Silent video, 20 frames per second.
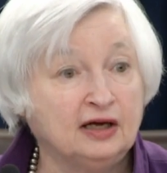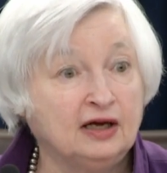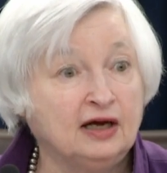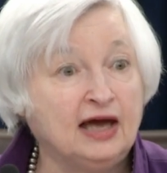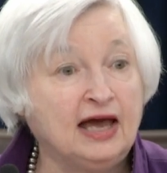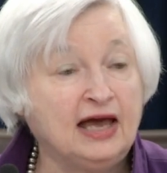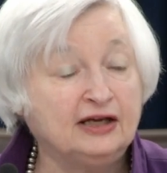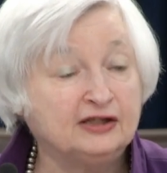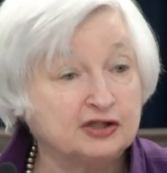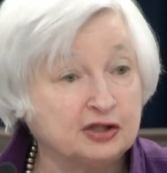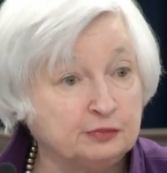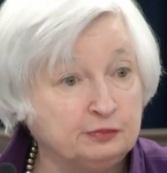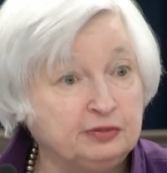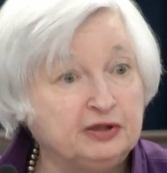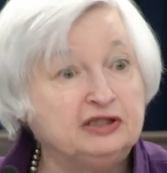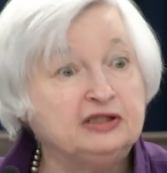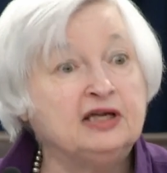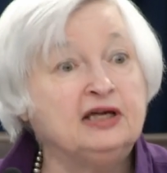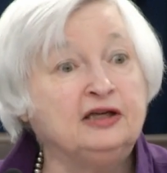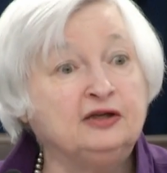has the
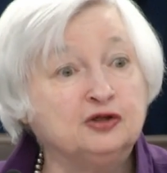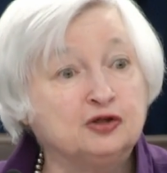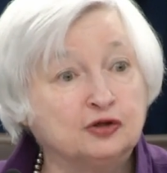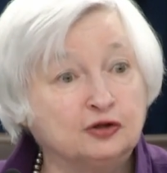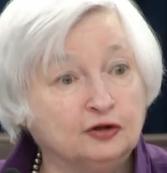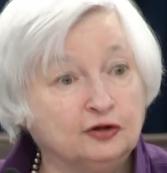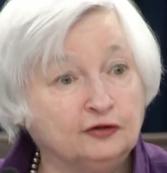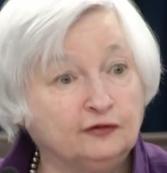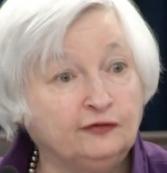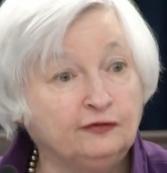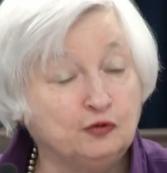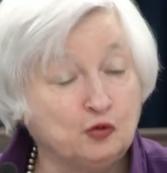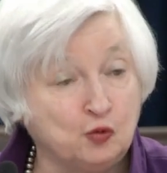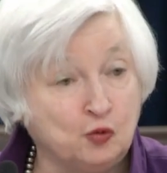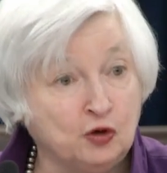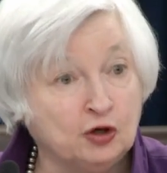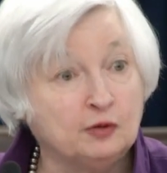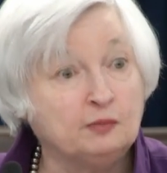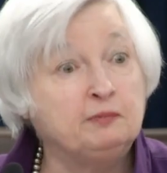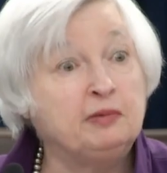potential
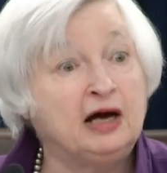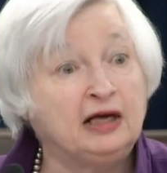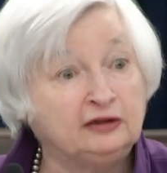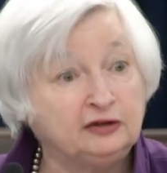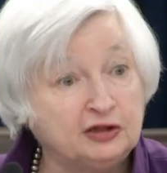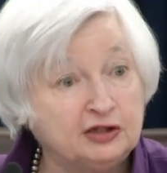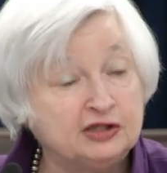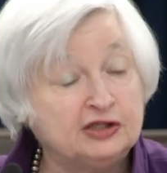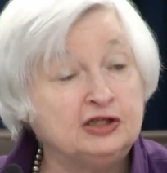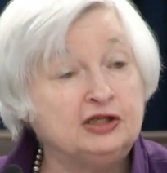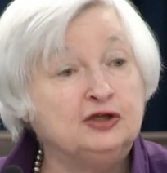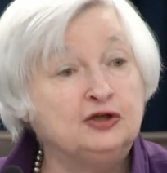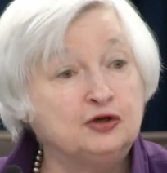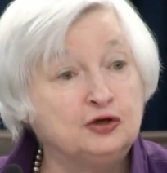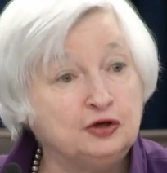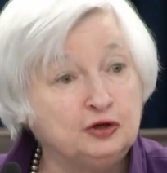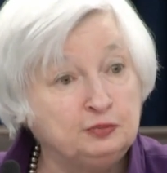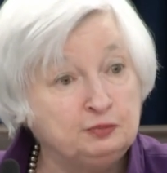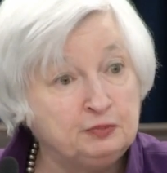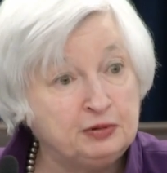where policy
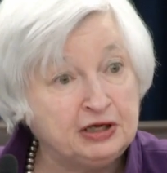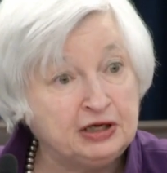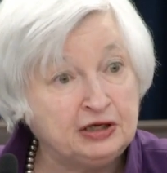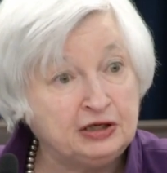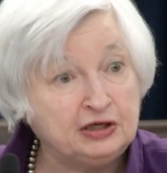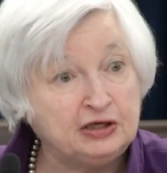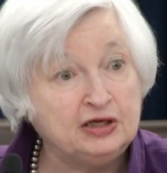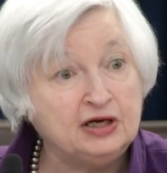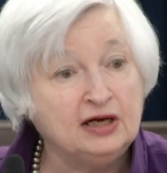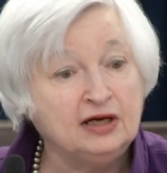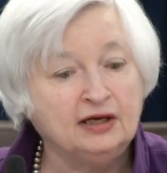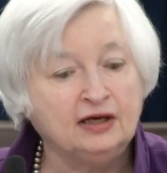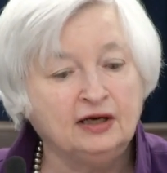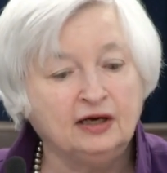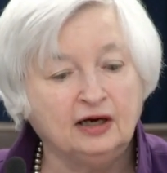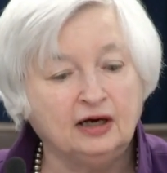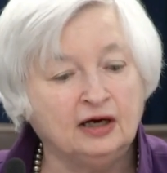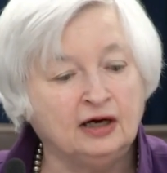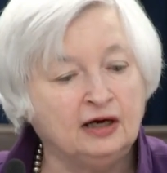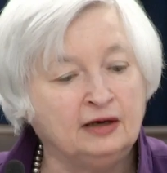could be
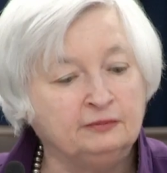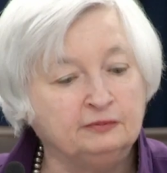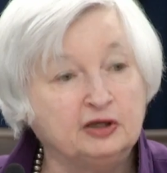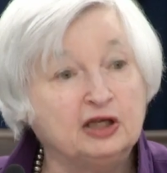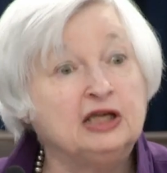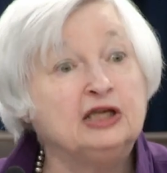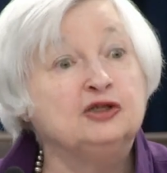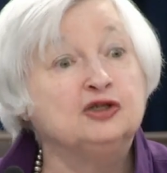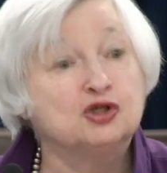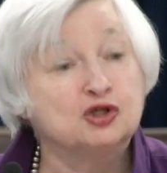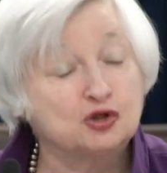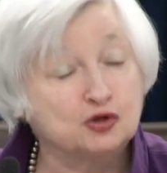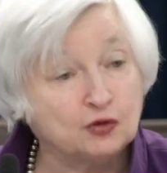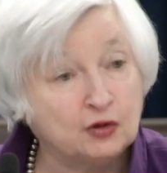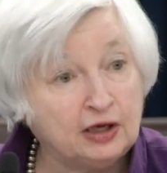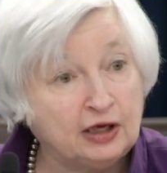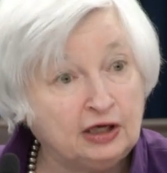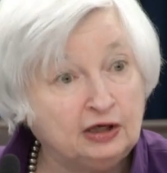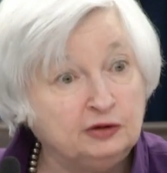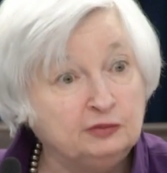
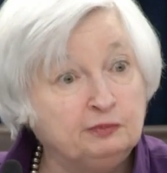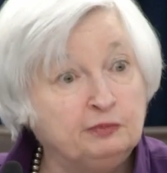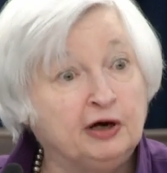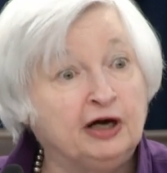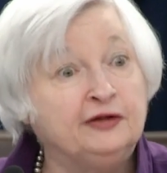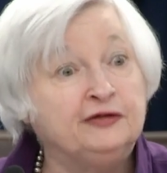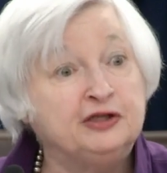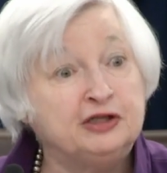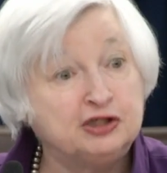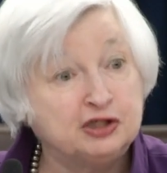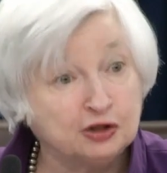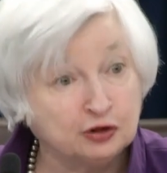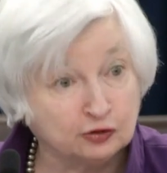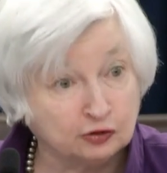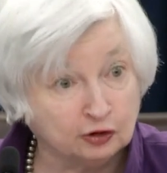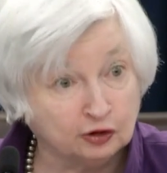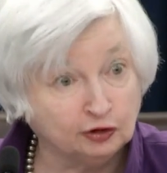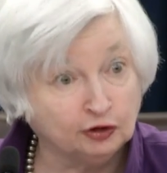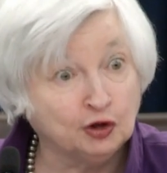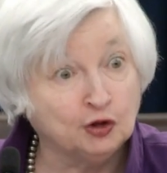constrained by the
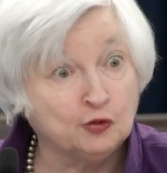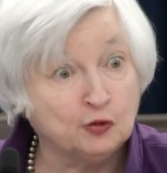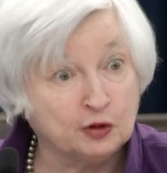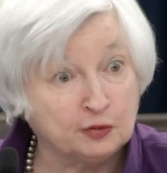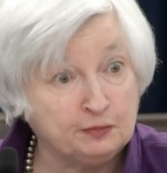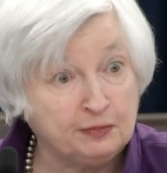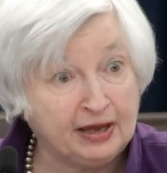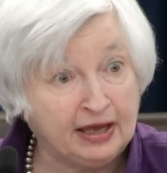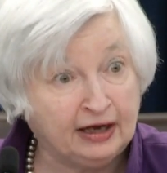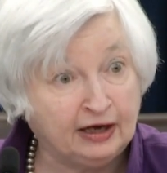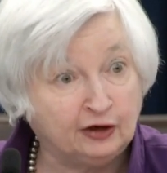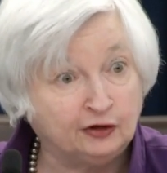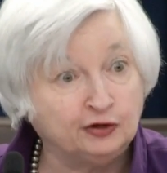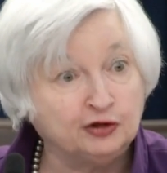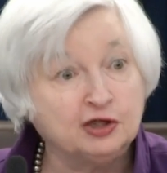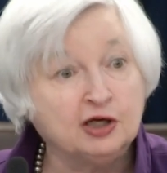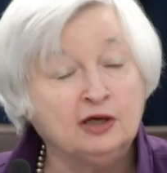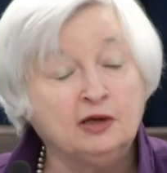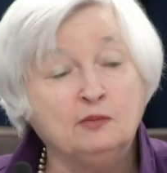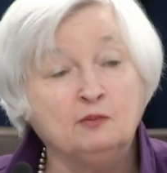zero lower bound
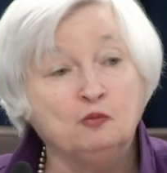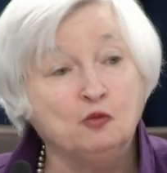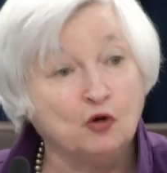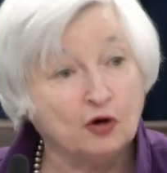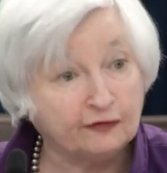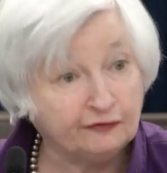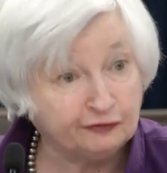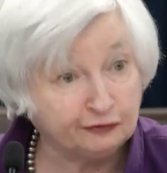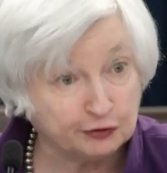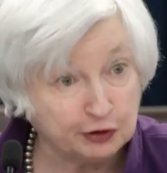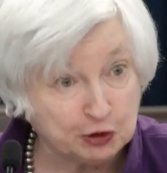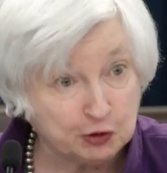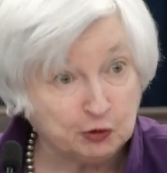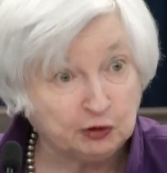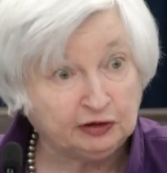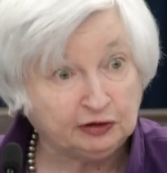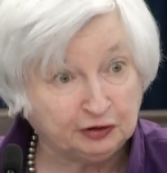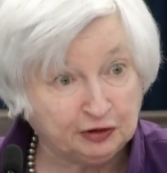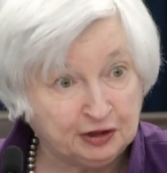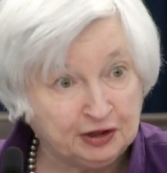more
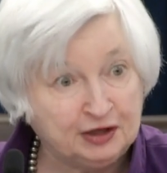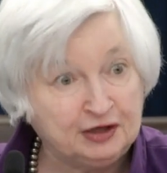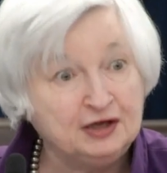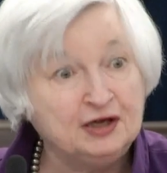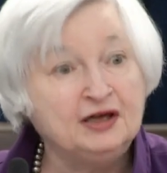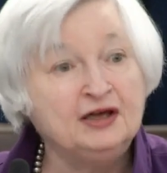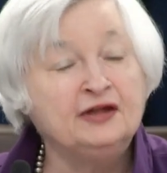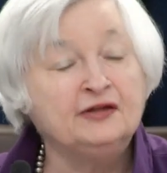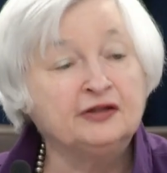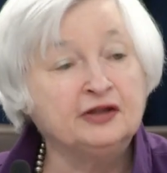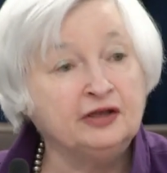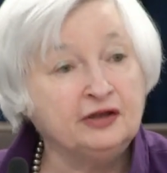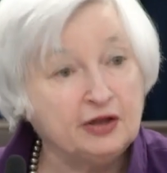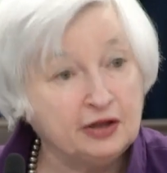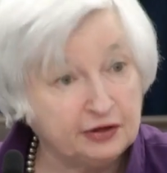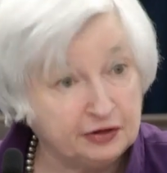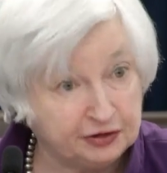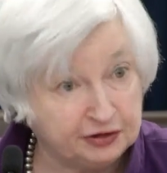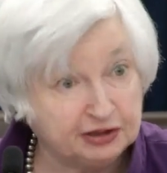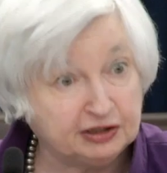frequently than
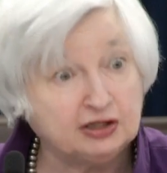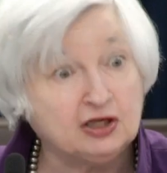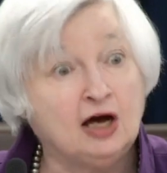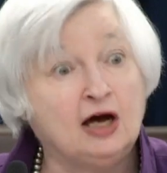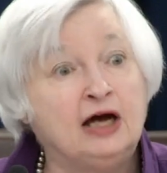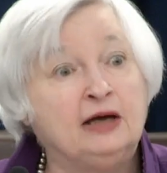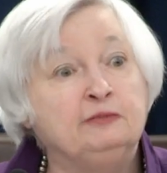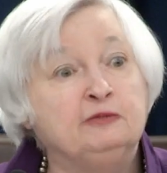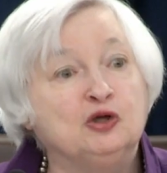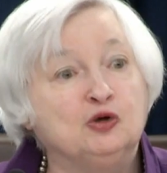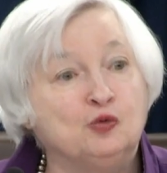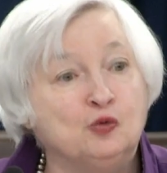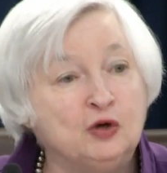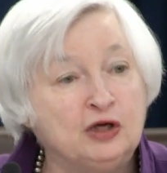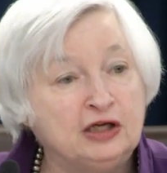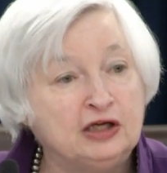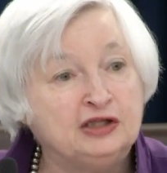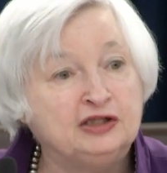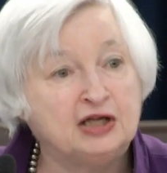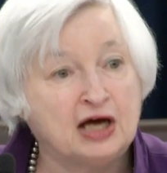at the time that
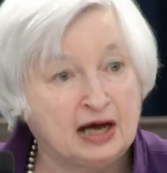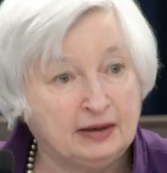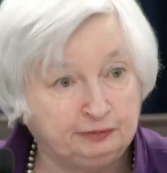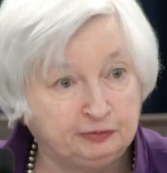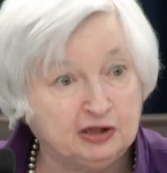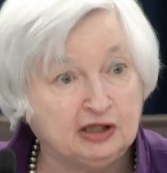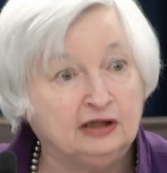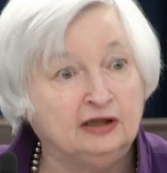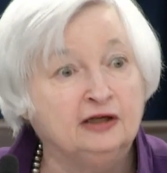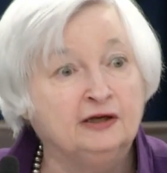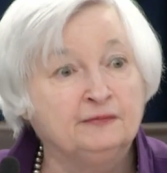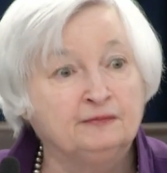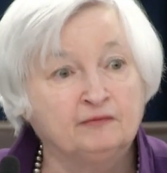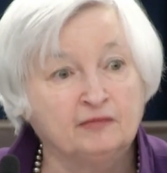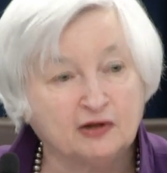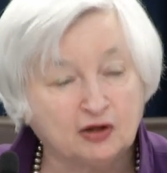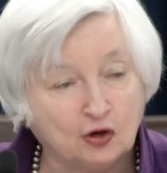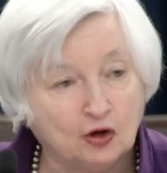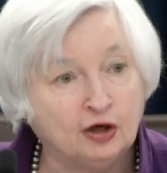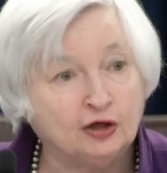we adopted
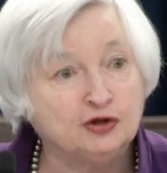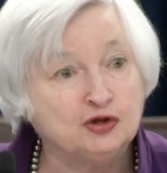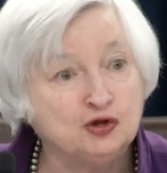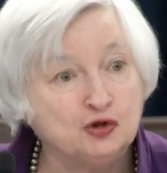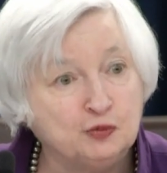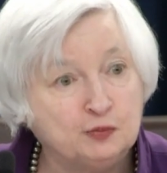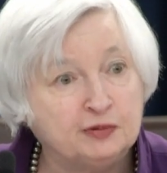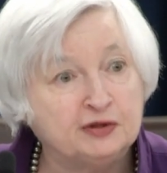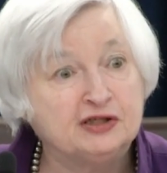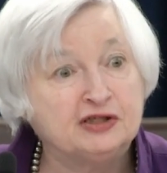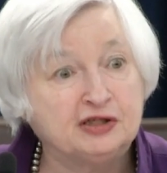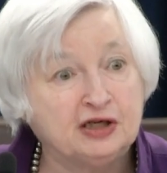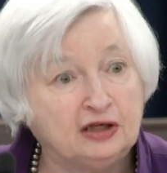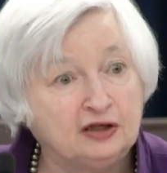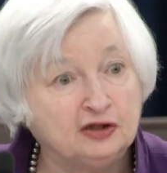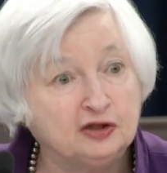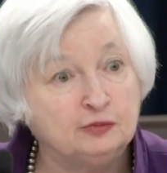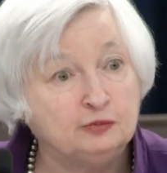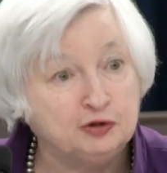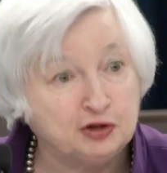our
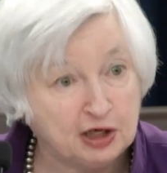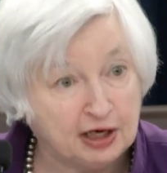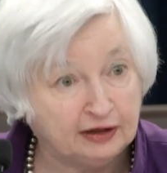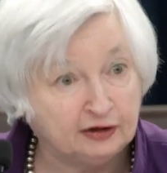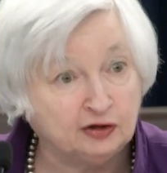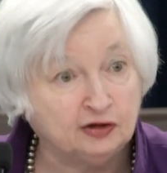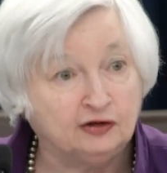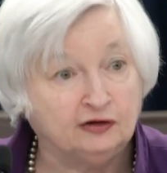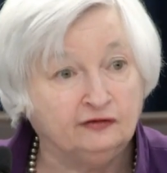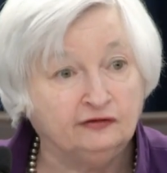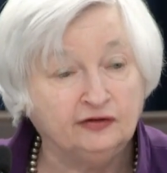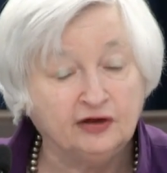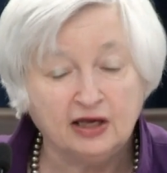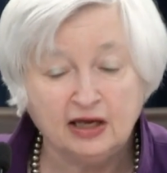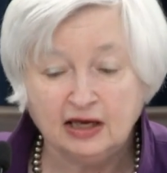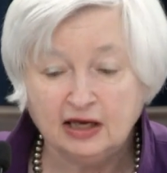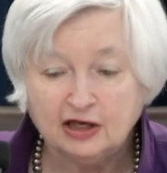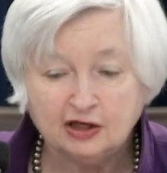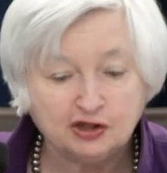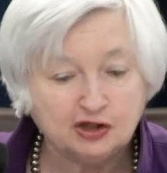2% objective.
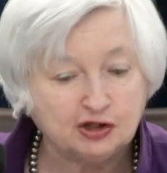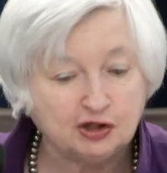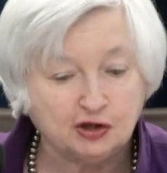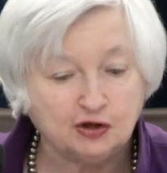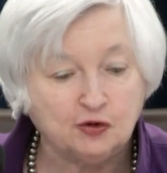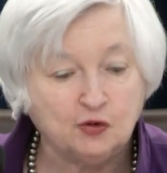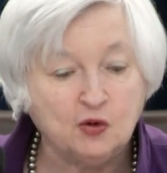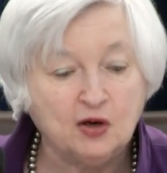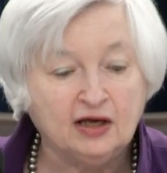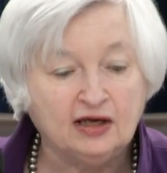So